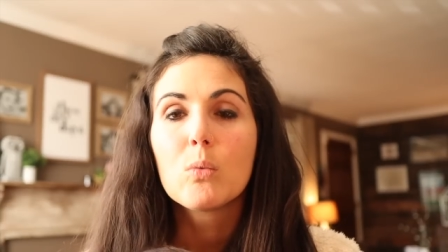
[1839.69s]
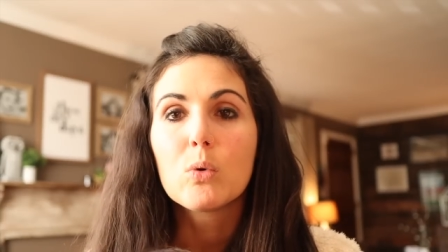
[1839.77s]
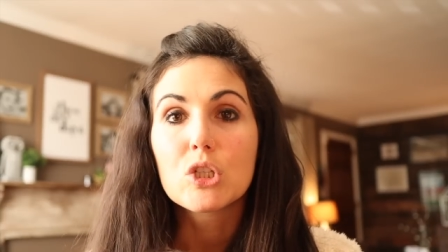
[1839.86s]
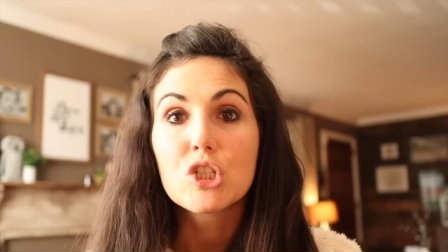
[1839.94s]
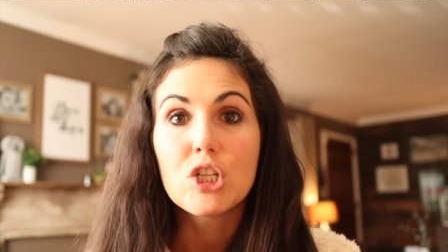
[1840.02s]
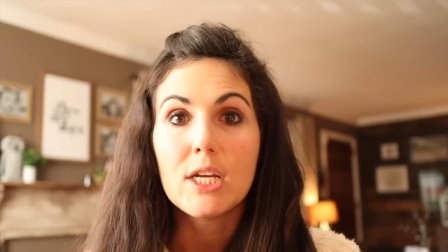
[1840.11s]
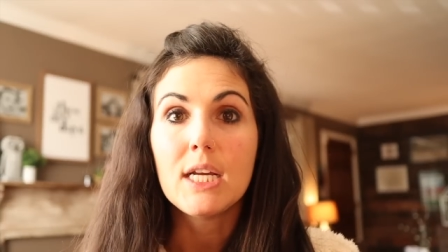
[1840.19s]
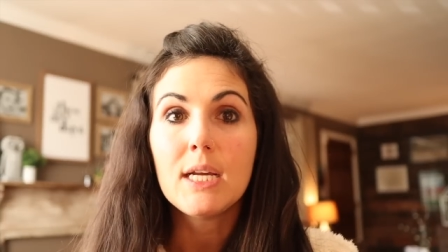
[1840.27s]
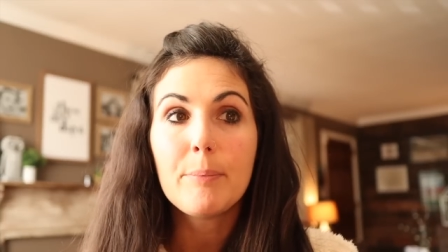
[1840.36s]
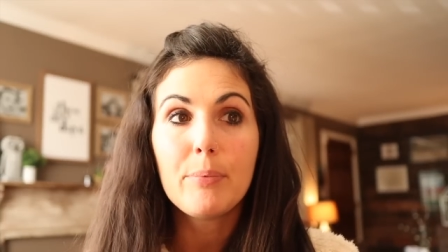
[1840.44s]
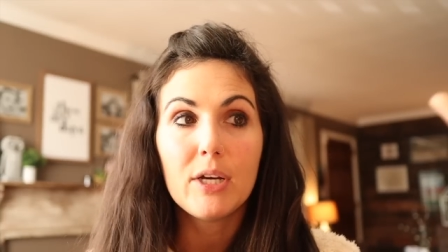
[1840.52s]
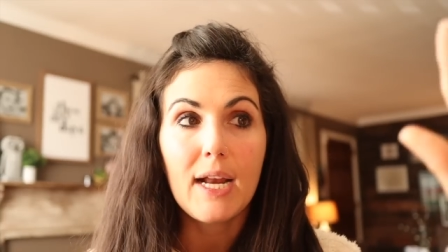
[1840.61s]
Well, she
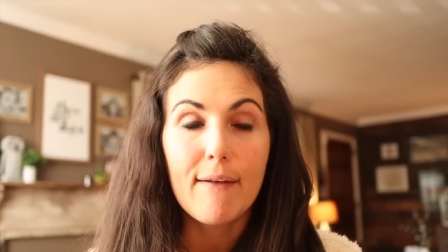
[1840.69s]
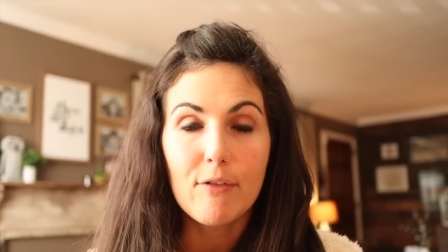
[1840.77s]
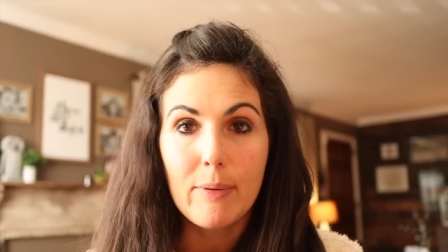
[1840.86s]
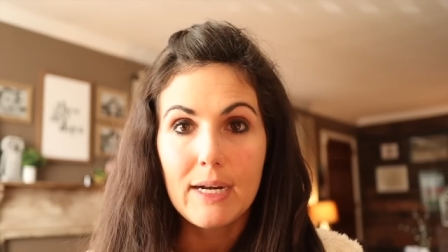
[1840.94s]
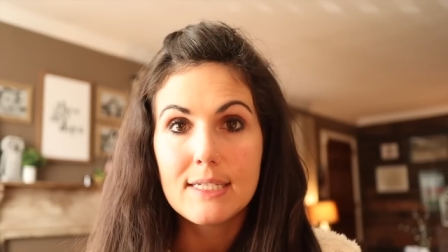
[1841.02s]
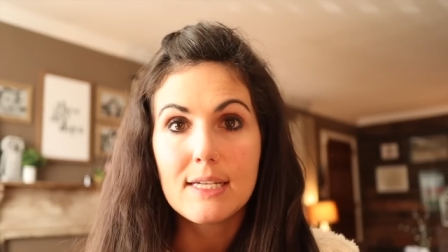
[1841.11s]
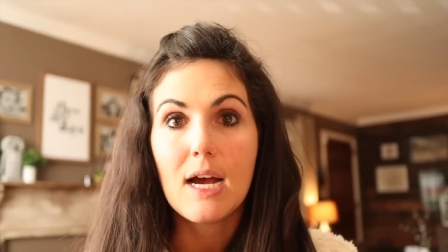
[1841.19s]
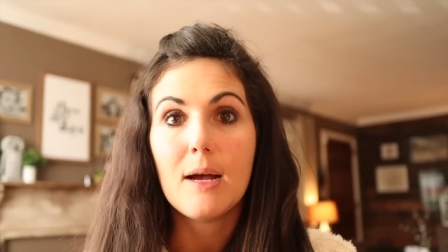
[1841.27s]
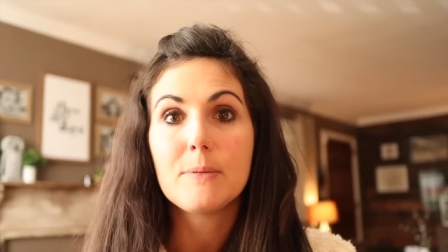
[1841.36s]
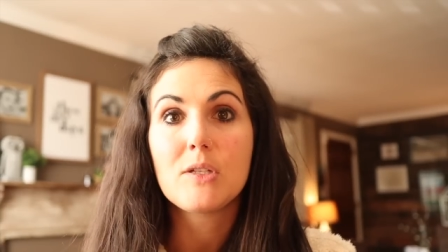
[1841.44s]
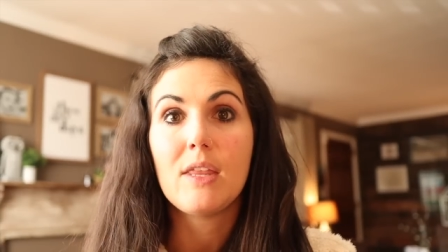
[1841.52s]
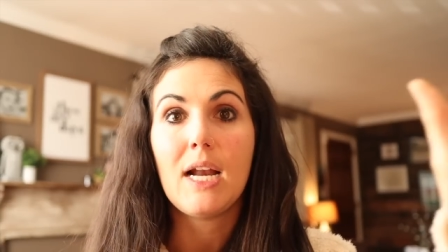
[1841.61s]
put everybody's
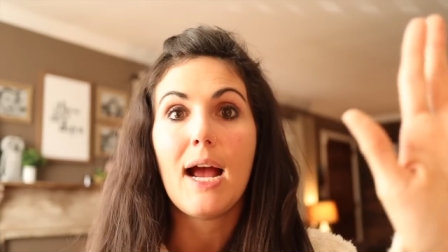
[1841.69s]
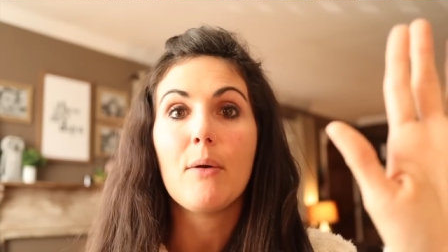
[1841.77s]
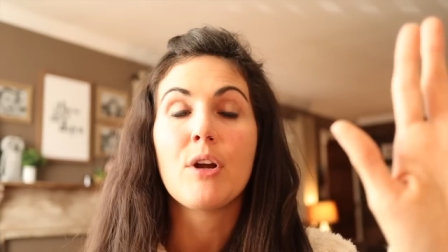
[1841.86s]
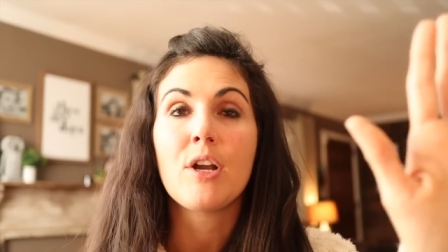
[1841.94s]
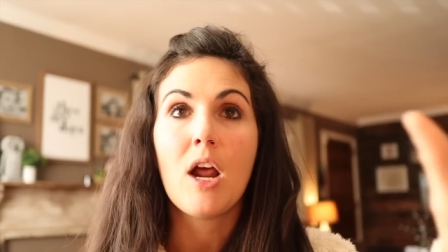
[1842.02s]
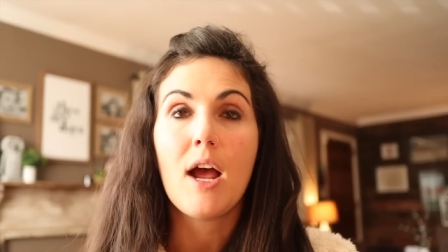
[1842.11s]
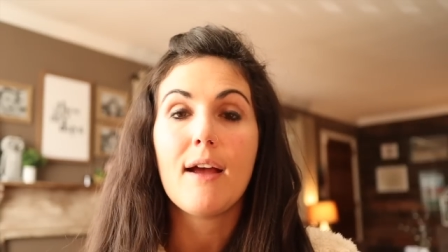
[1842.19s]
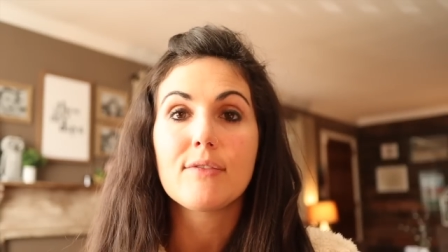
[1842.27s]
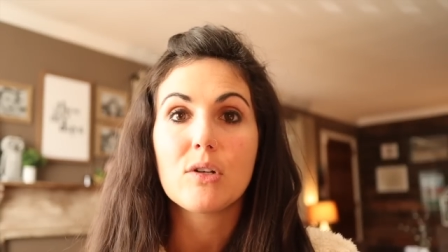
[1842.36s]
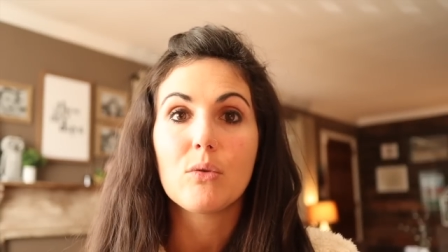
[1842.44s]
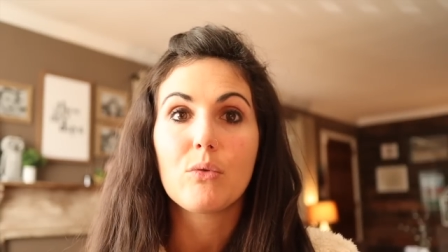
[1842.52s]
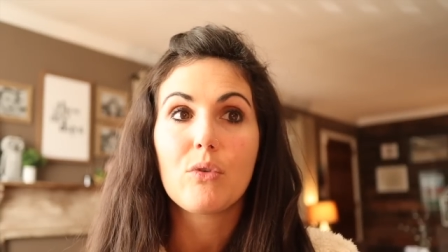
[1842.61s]
up so that I would not have
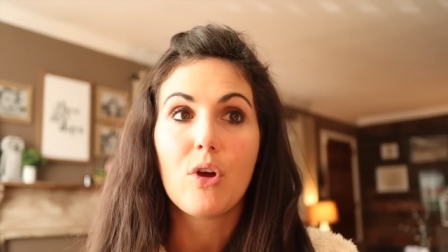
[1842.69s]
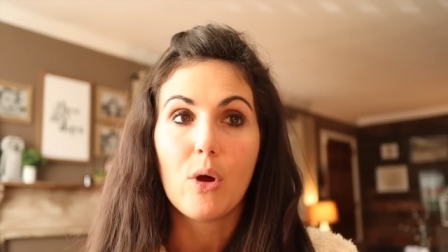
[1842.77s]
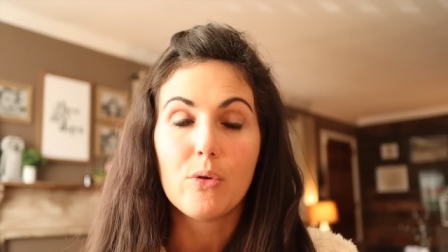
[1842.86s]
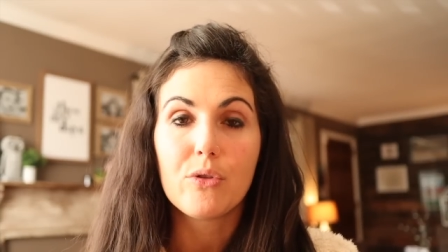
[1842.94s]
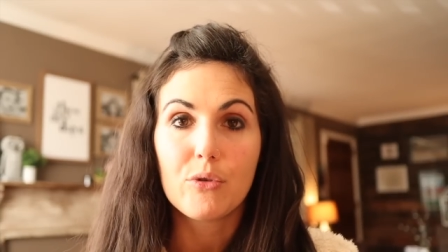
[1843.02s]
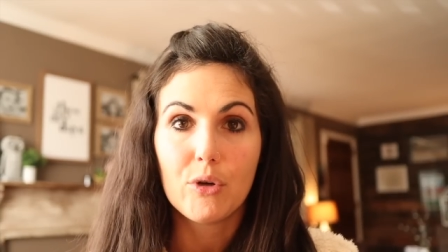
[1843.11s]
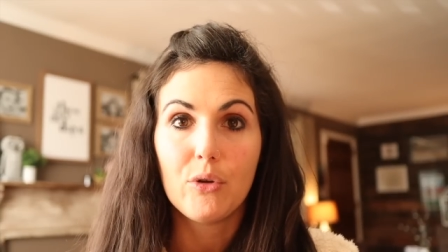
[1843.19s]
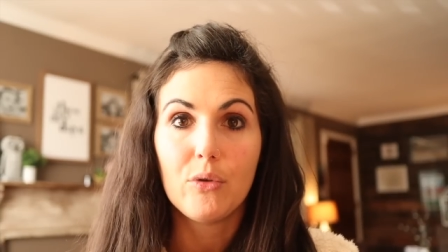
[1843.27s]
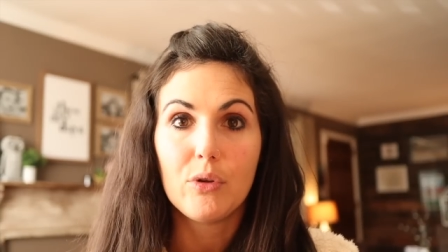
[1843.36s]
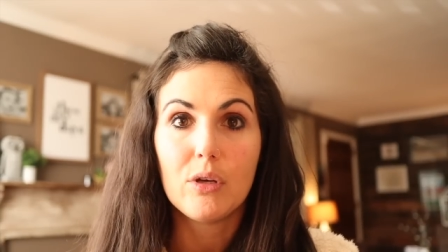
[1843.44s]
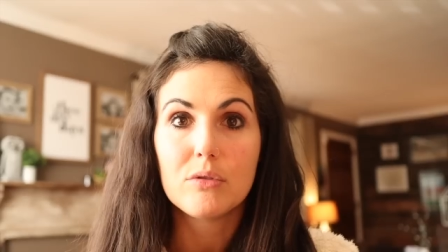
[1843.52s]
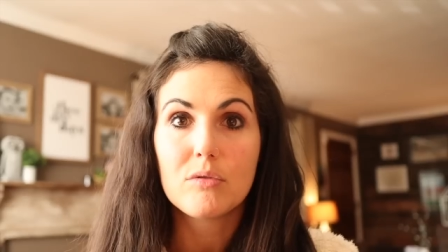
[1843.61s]
to go
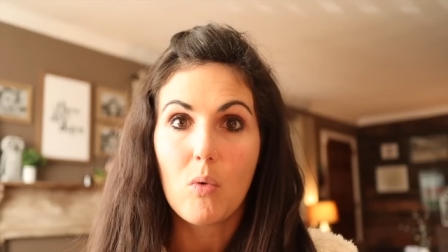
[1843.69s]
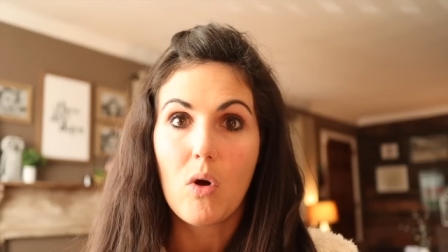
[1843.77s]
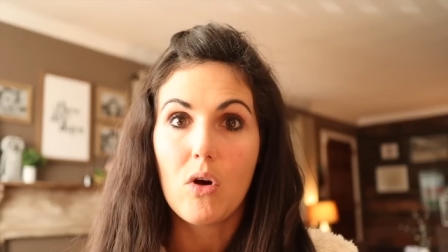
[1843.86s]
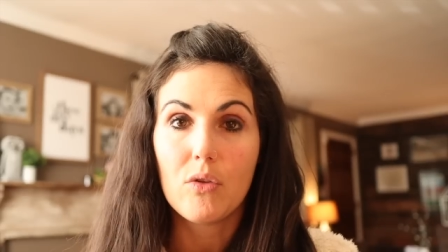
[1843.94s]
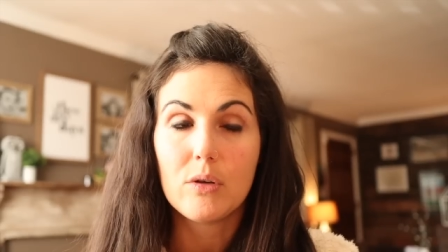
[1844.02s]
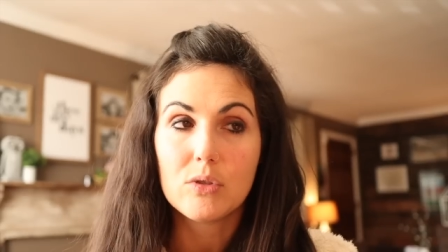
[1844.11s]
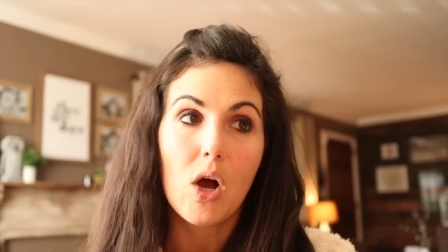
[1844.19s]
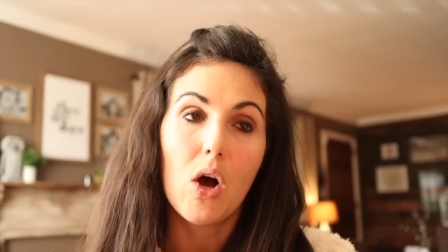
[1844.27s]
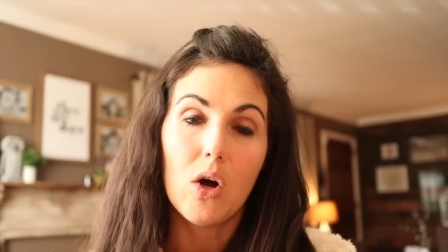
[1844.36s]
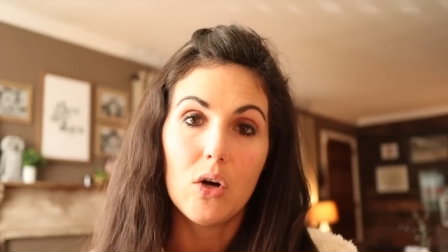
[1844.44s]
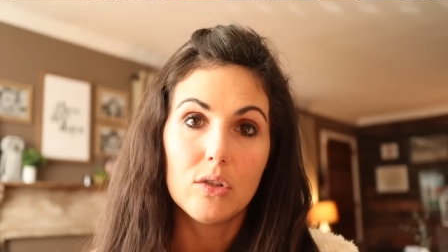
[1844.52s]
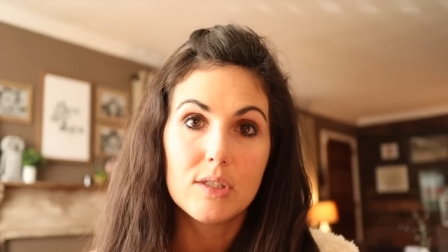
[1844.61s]
through those
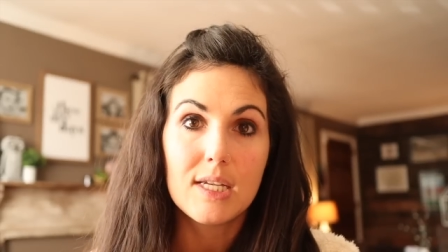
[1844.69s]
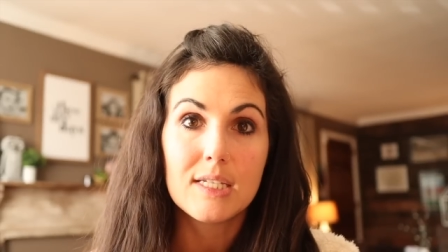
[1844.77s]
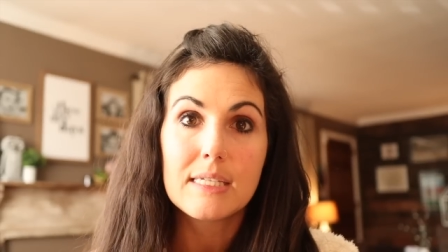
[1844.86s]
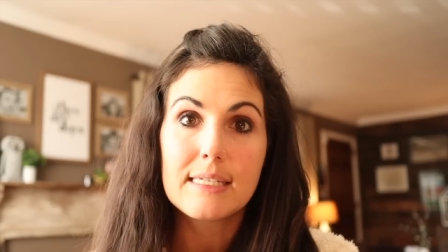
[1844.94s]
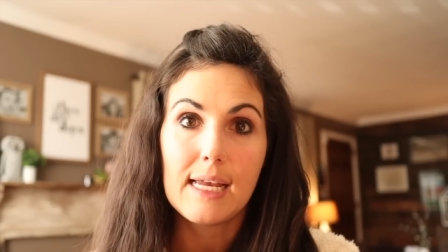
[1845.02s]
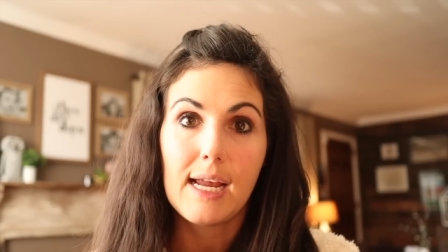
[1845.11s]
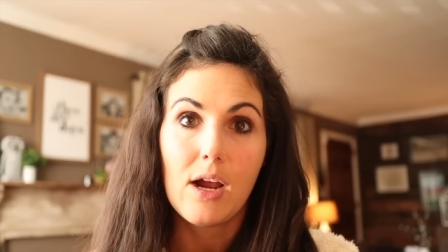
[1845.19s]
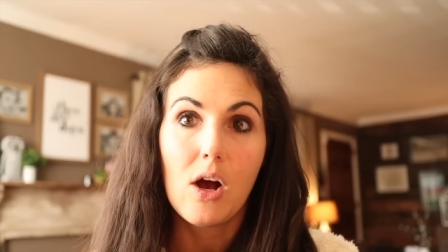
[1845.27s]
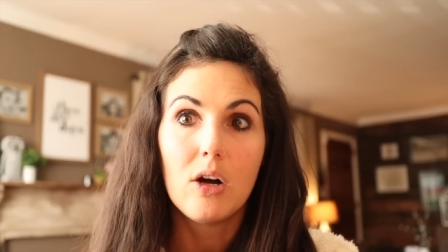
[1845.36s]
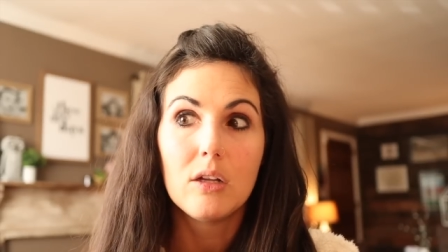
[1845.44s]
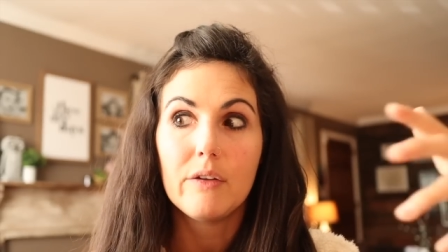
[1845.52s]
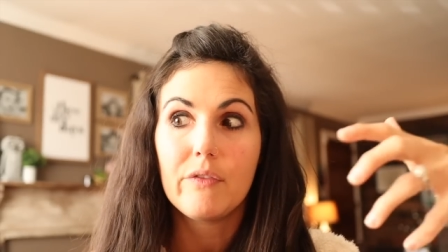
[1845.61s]
halls and see
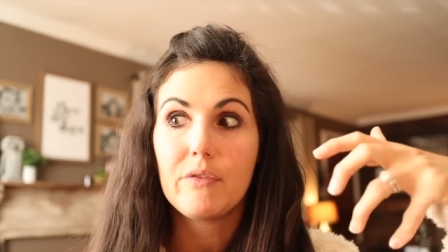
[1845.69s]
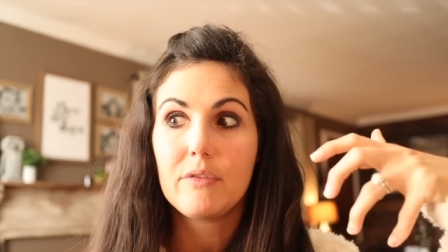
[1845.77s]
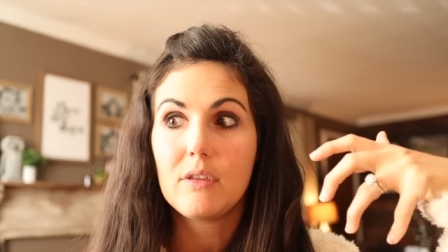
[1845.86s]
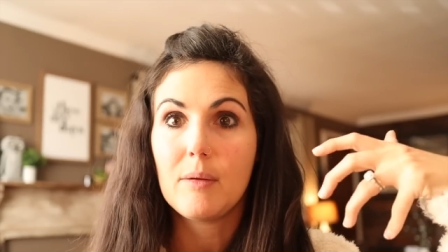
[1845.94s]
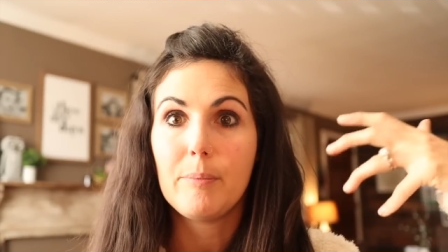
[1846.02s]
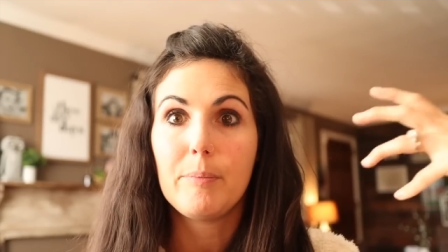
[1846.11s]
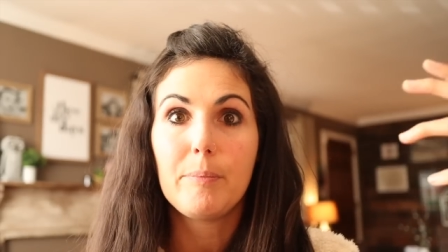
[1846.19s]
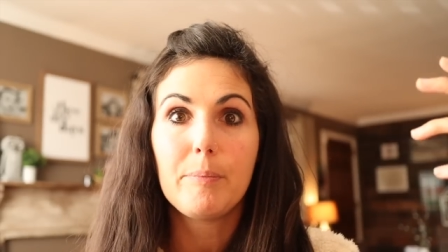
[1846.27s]
all of the